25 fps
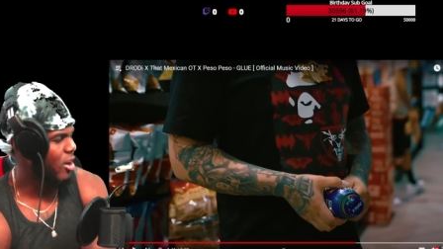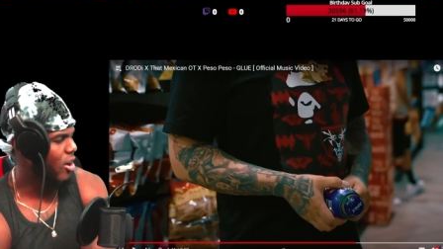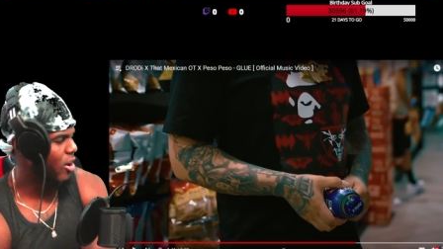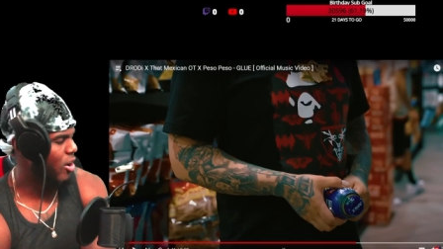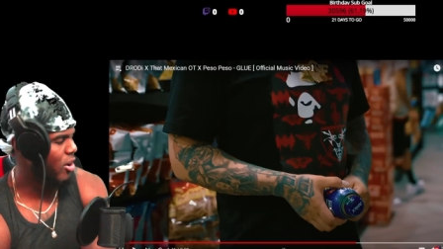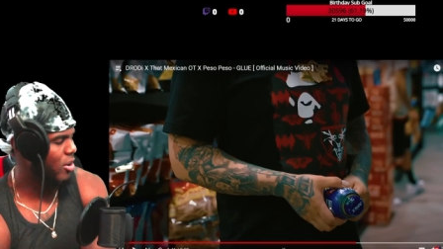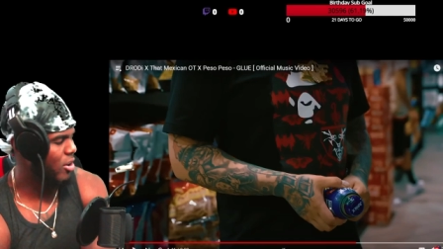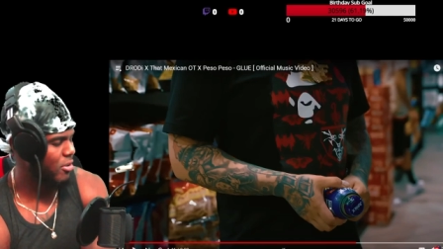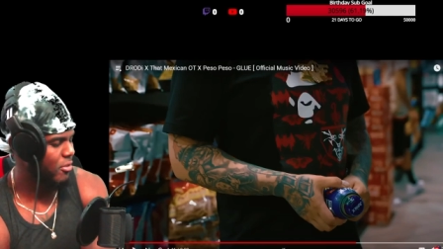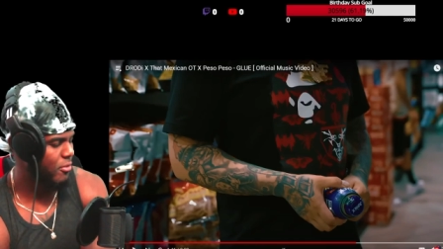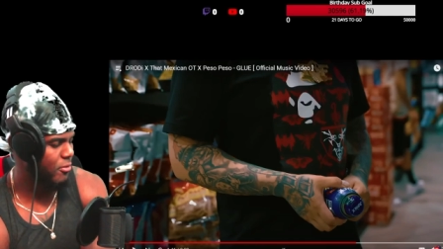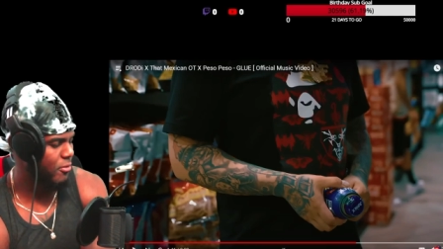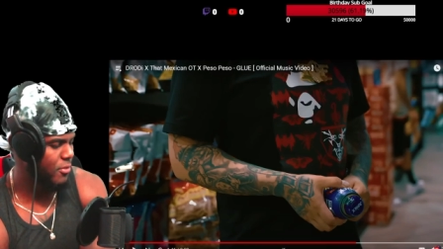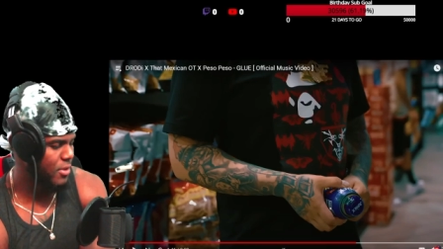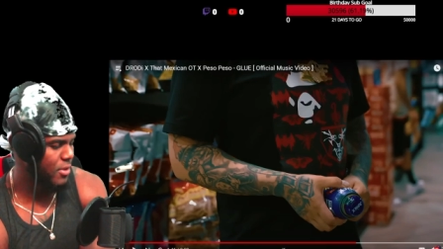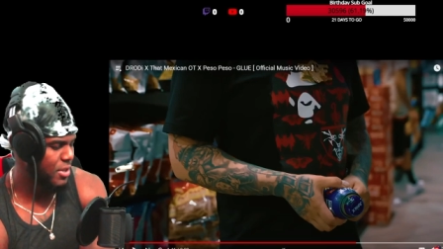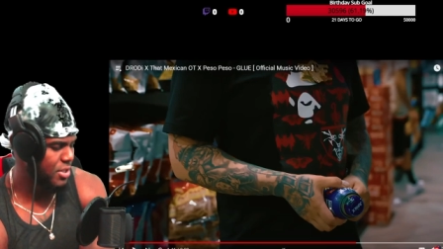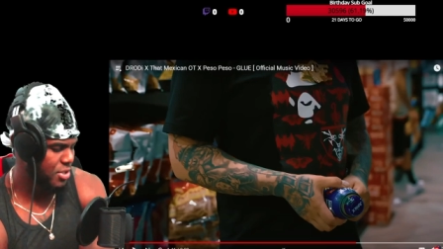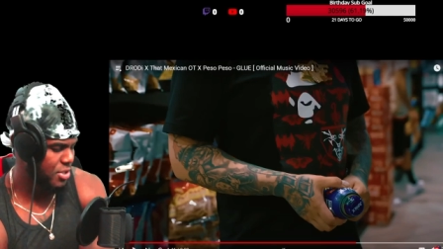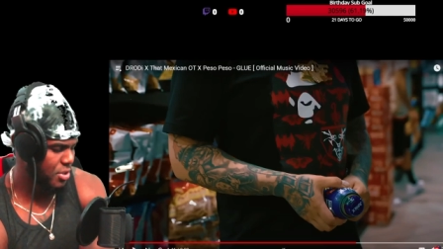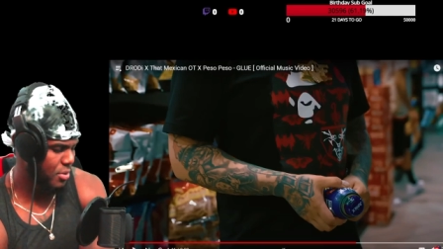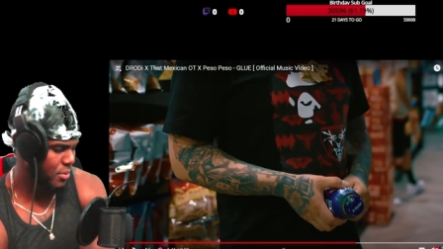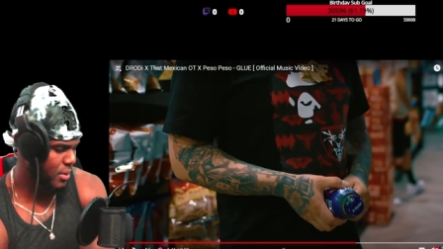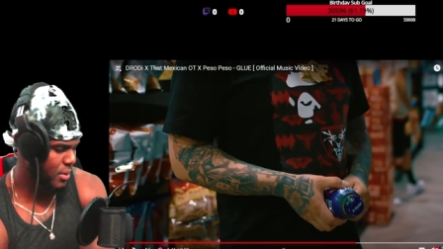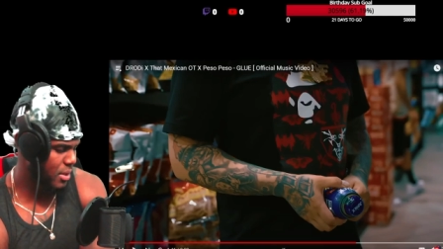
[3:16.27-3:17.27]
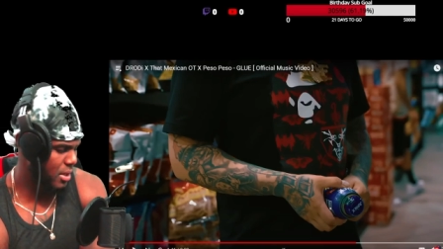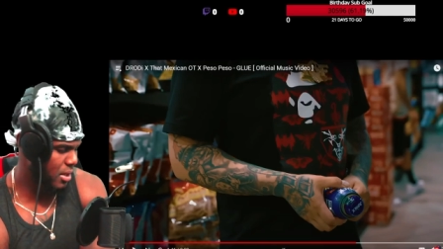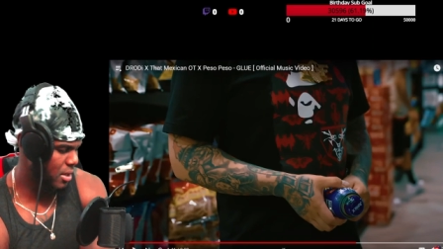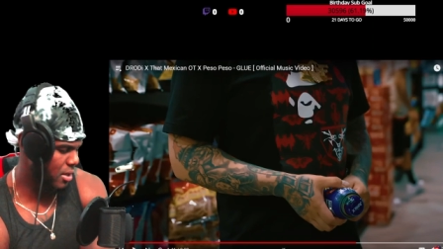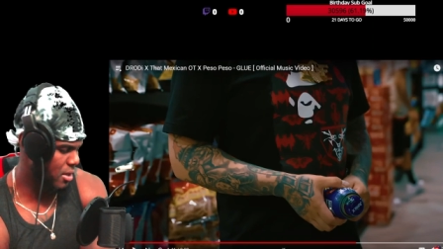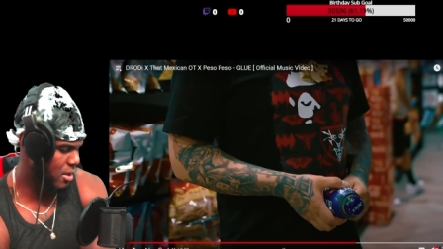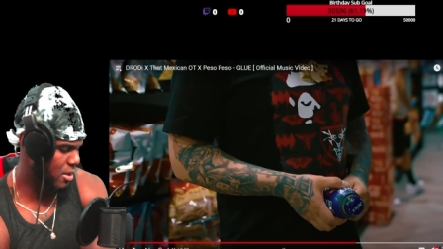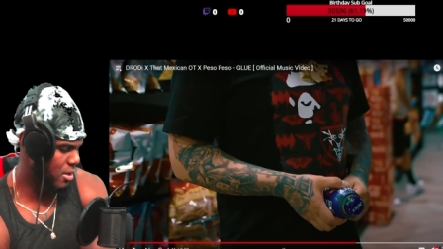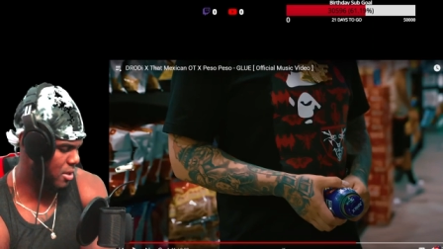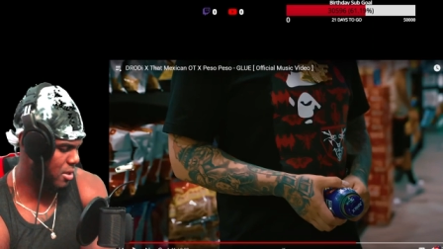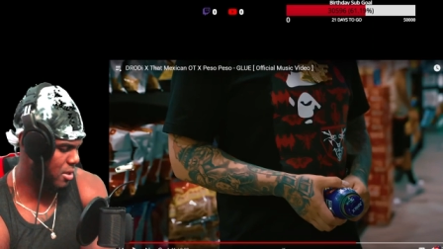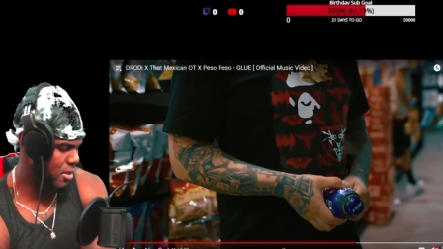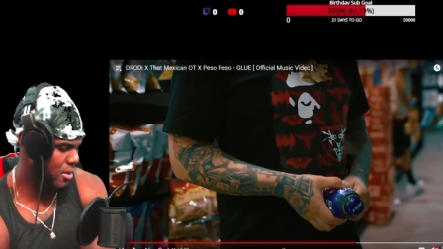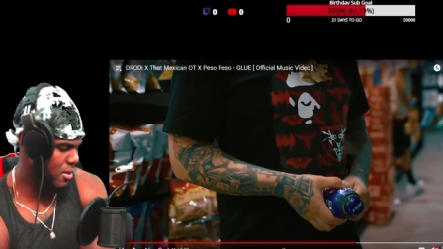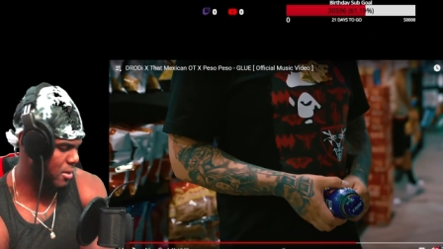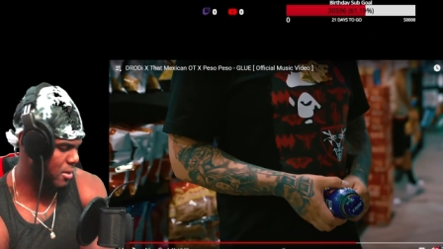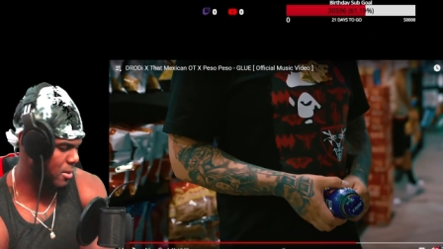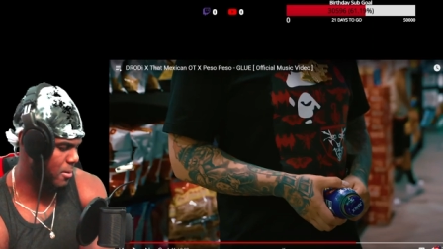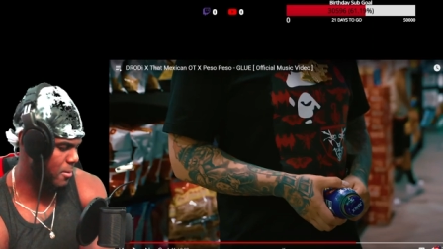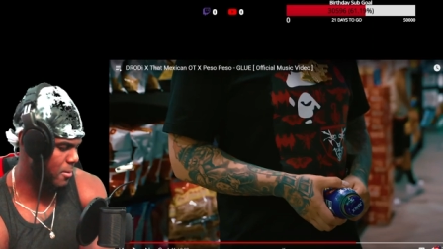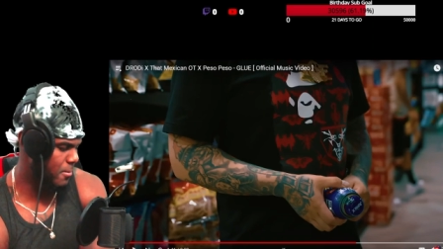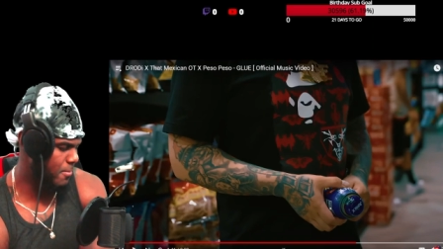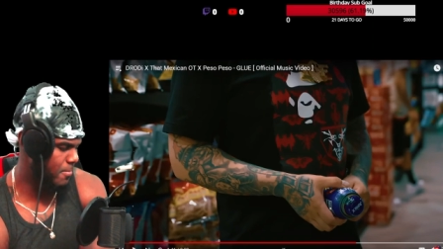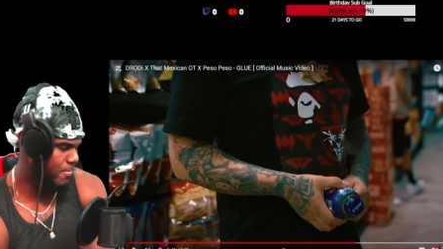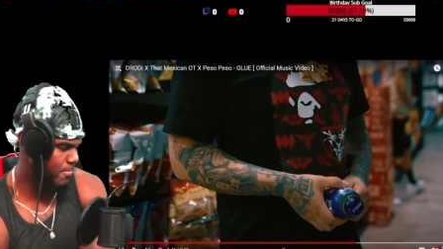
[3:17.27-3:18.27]
on a feature with uh,
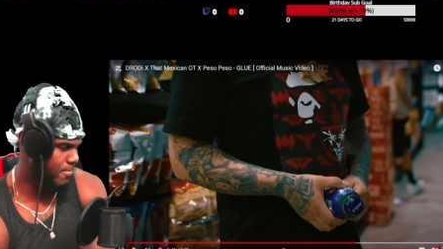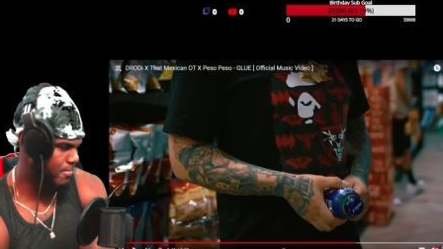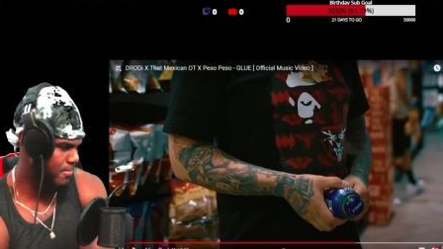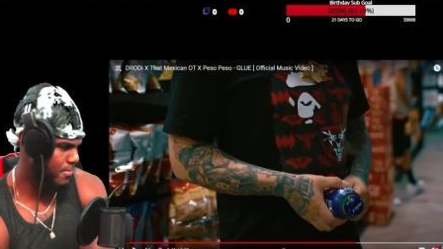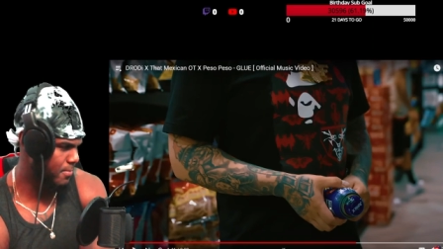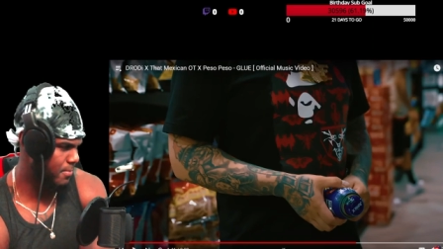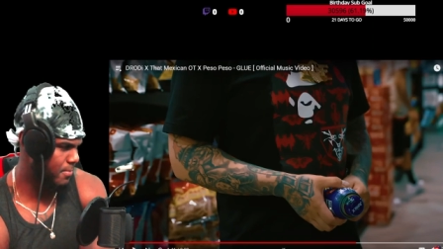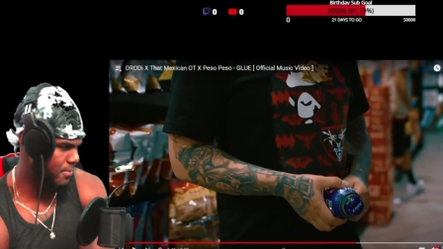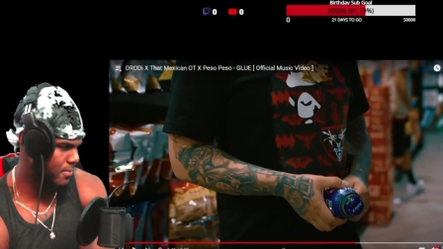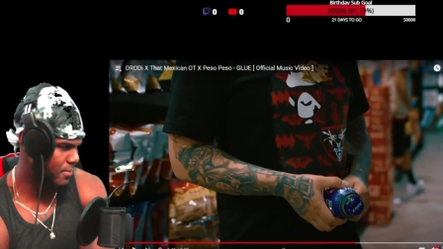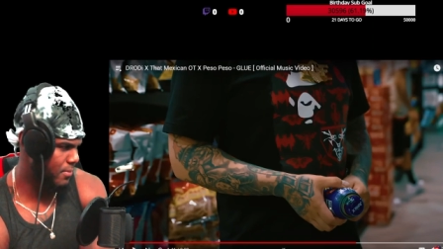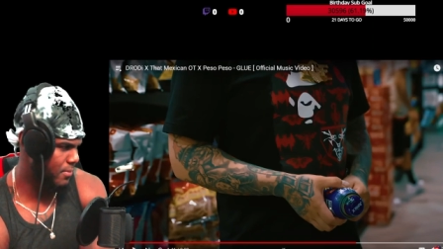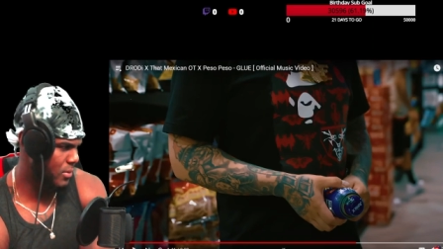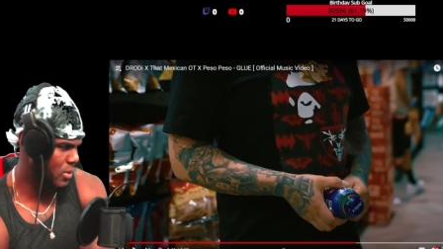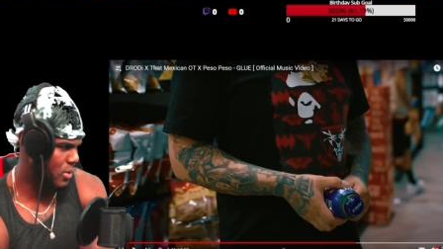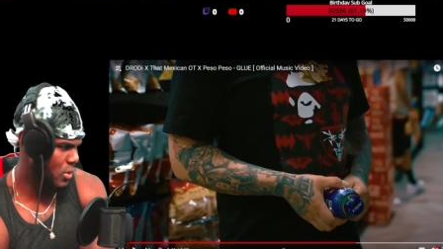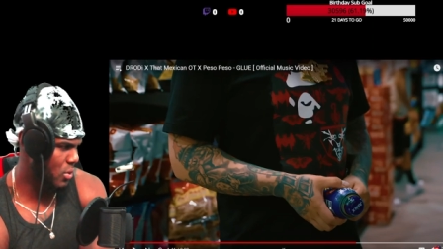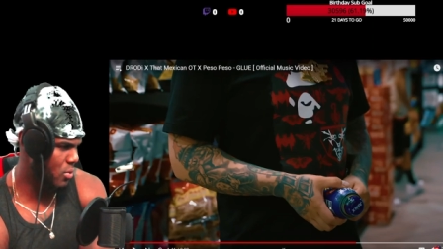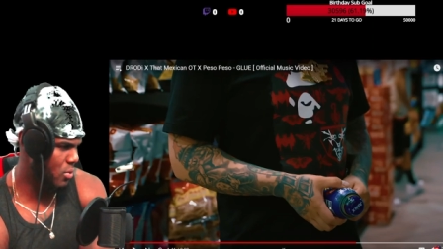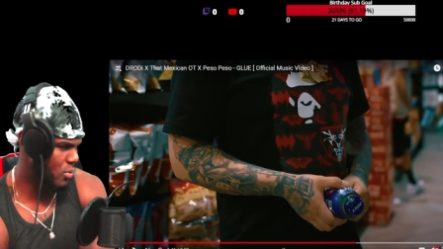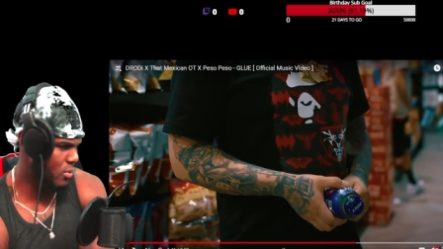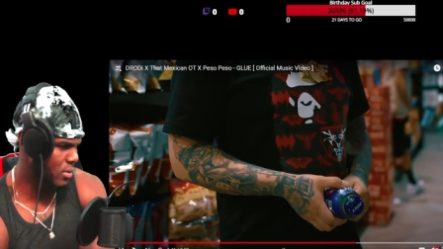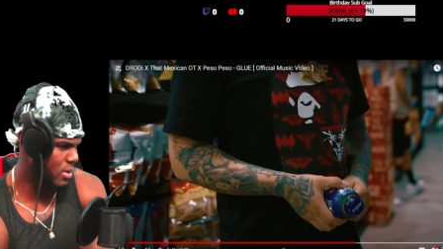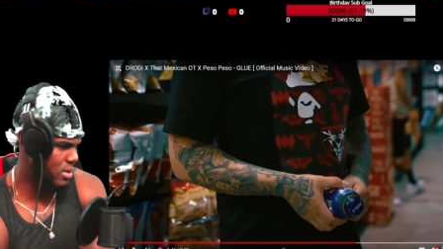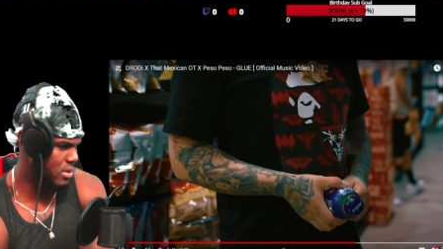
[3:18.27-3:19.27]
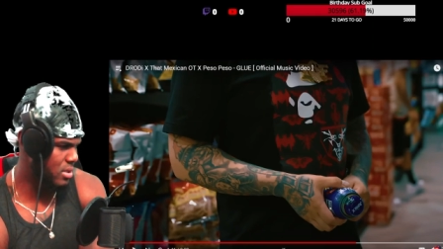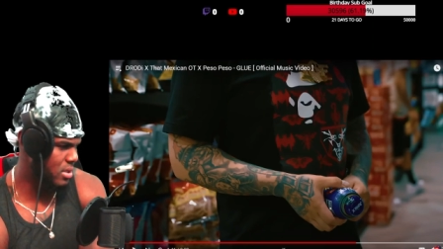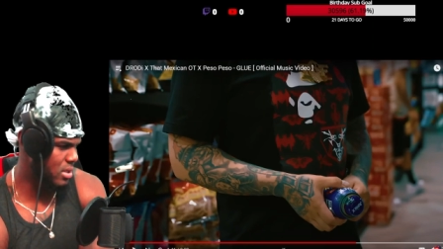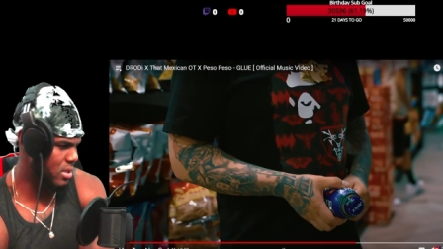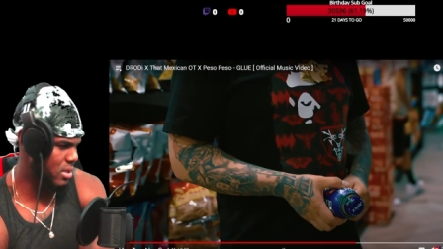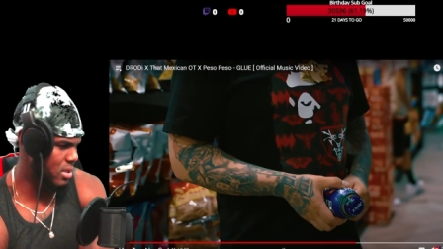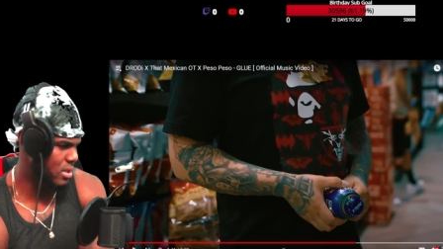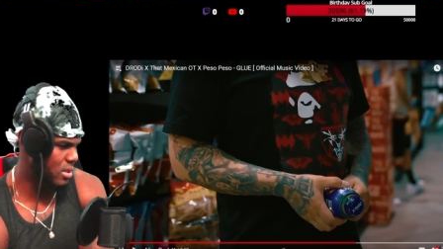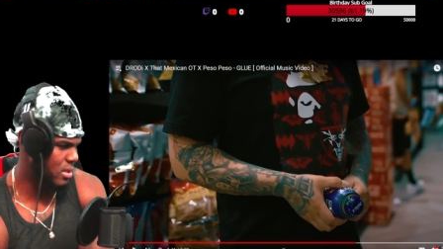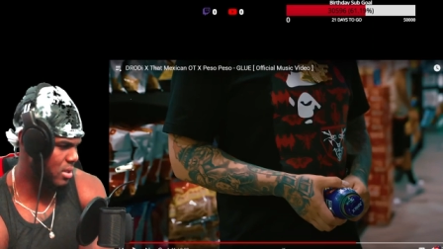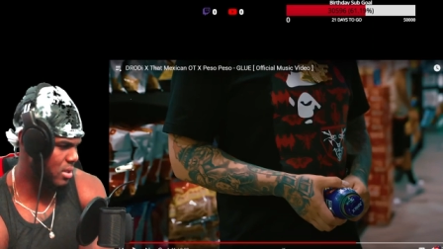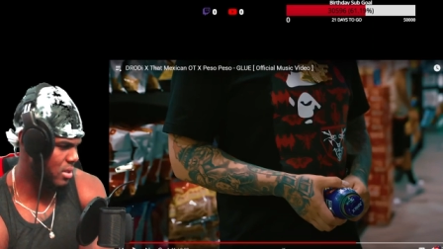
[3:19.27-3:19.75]
who was it?